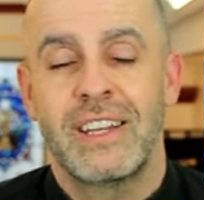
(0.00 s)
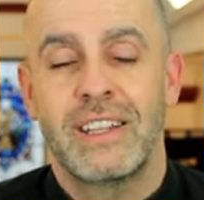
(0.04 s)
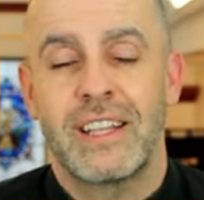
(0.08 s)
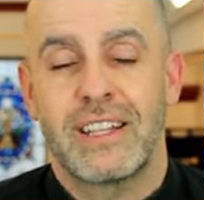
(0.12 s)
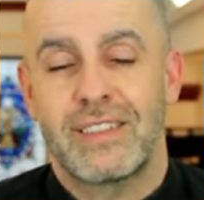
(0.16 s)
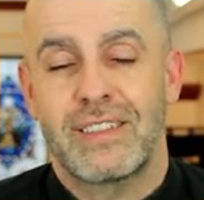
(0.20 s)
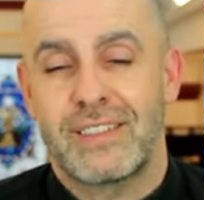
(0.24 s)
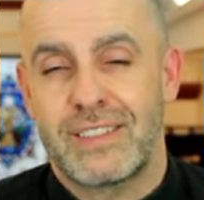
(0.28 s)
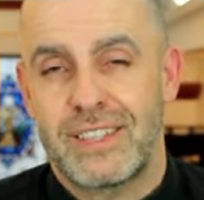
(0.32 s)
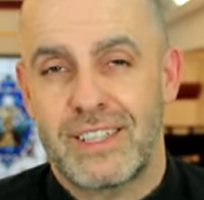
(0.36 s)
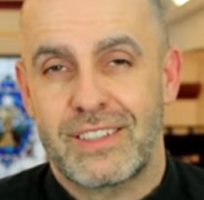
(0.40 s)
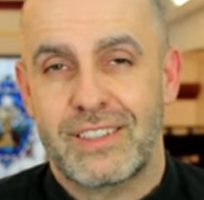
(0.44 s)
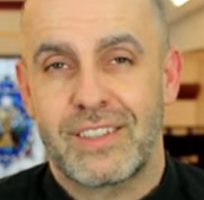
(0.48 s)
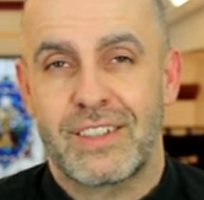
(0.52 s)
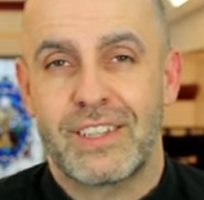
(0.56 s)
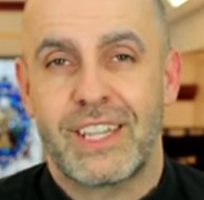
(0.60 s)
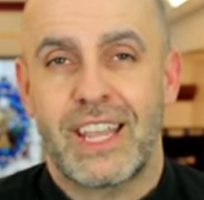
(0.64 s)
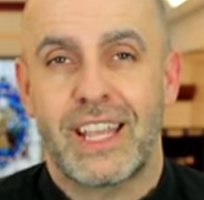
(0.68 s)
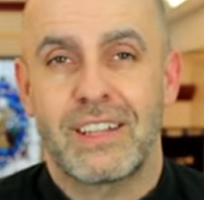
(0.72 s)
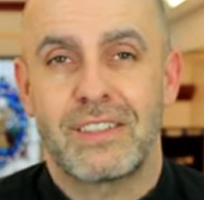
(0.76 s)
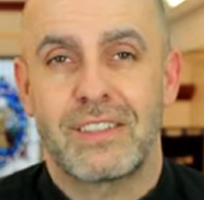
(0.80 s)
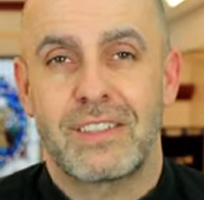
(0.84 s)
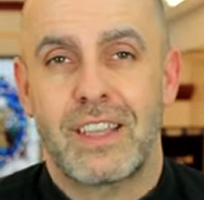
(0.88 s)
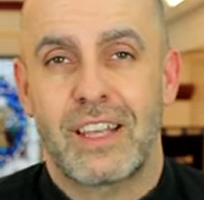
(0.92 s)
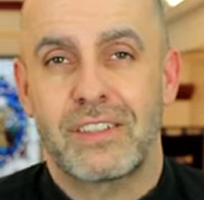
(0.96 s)
that sits on the
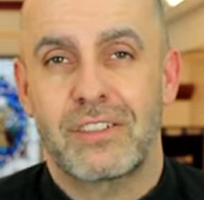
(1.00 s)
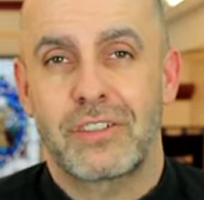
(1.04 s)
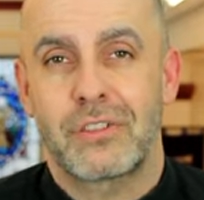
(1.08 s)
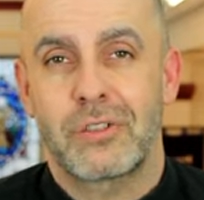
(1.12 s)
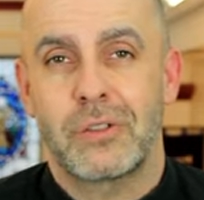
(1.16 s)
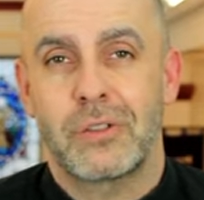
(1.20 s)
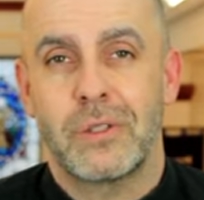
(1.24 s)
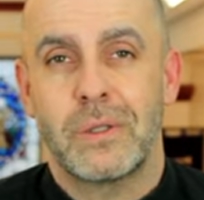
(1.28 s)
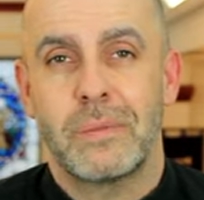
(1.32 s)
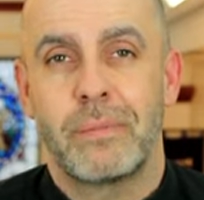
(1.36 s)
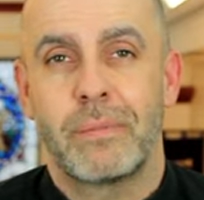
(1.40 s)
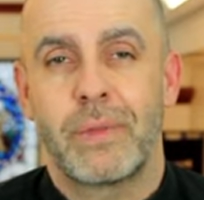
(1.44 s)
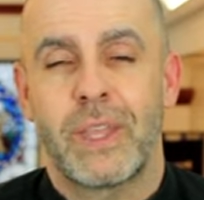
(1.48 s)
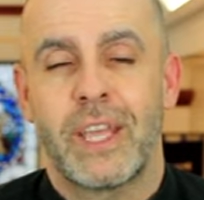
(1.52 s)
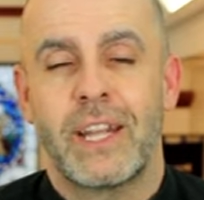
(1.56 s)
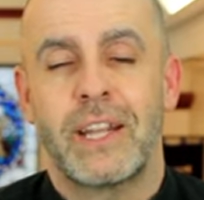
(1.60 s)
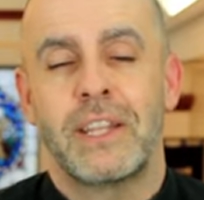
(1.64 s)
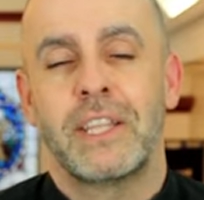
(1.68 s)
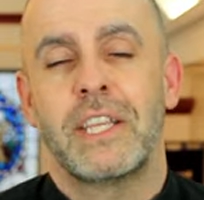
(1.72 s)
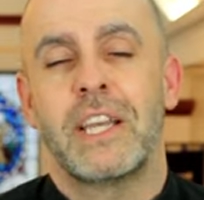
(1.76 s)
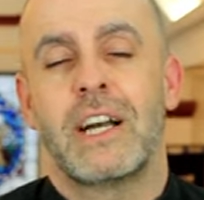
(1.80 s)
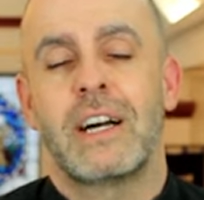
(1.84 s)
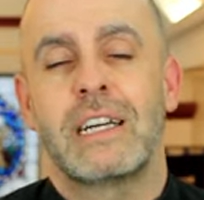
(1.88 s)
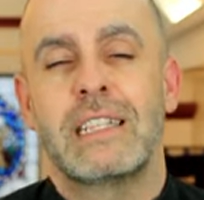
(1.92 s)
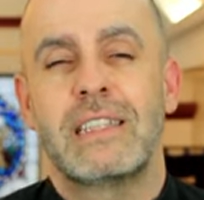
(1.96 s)
ancestral and on
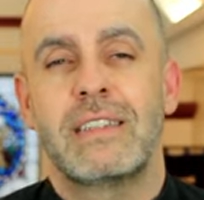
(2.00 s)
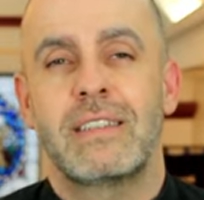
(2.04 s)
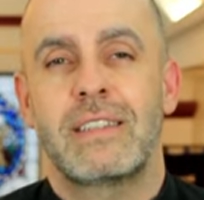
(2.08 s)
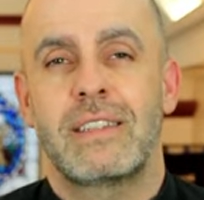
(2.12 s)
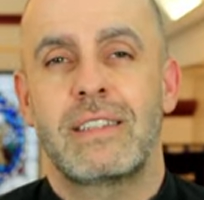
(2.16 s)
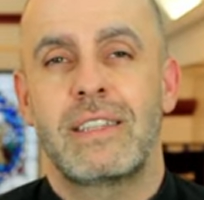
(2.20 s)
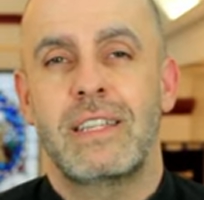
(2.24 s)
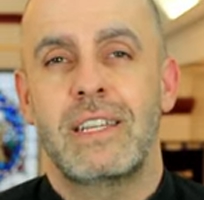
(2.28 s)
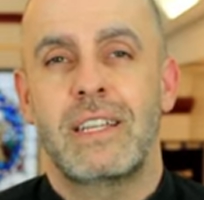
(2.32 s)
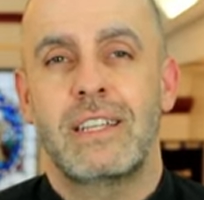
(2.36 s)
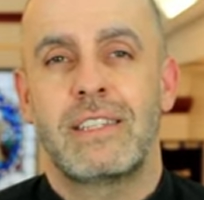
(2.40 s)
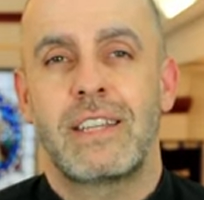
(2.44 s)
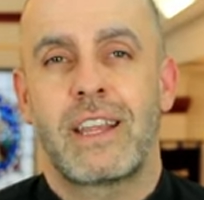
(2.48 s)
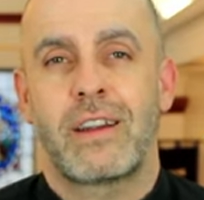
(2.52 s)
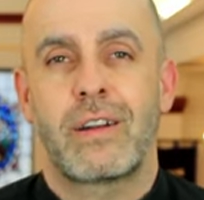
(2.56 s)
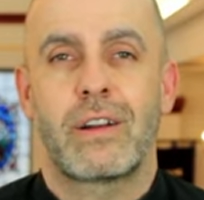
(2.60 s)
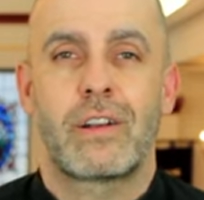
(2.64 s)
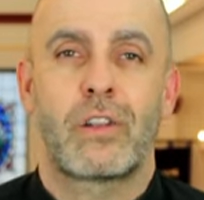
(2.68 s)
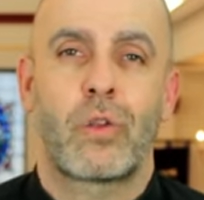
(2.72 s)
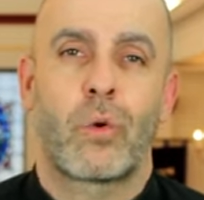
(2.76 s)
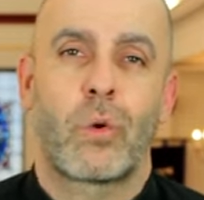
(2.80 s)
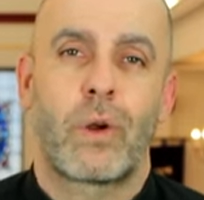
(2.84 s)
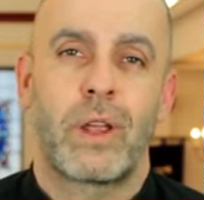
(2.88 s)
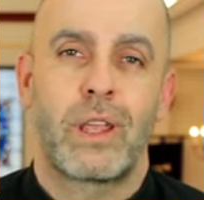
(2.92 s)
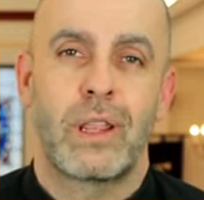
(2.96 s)
the unceded
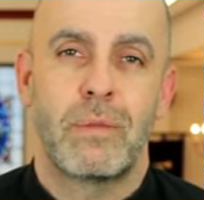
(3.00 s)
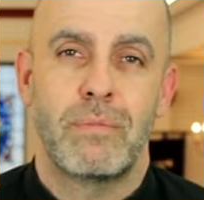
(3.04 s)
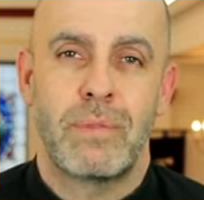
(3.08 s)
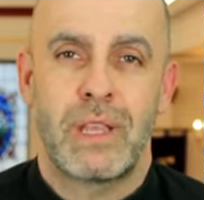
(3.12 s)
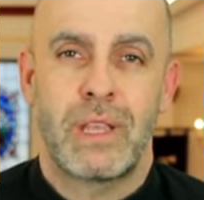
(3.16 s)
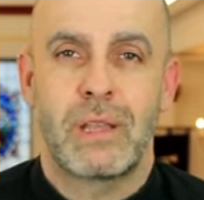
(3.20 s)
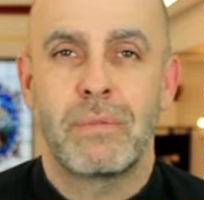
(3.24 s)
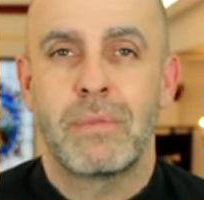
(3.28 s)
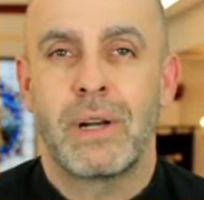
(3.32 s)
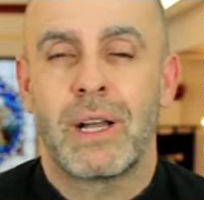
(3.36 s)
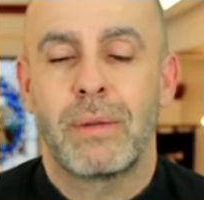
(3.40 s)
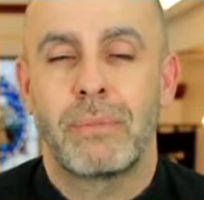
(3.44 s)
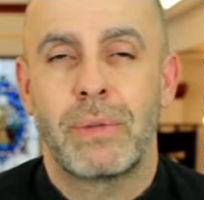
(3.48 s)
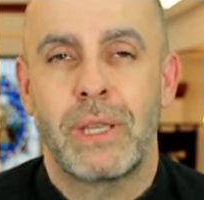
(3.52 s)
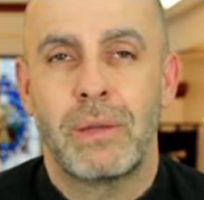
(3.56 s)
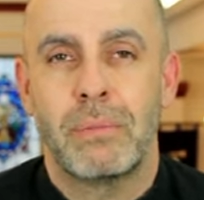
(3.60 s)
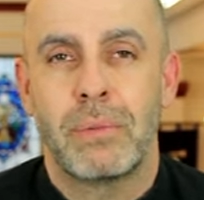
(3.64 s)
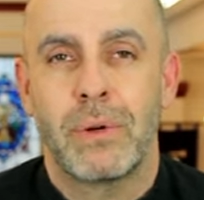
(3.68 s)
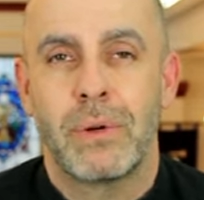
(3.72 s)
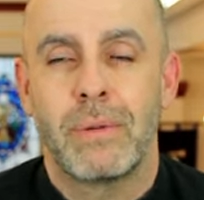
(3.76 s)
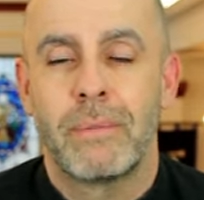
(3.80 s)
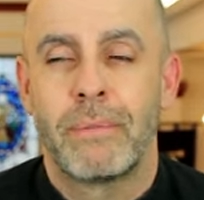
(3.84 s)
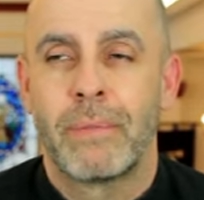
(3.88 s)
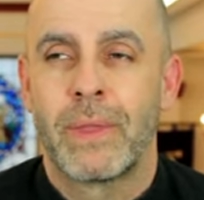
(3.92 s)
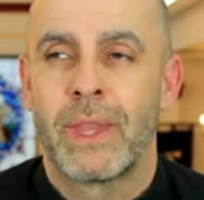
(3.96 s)
territory of the Mi'kmaq
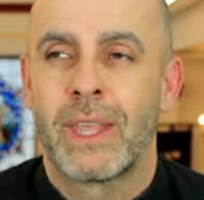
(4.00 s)
people.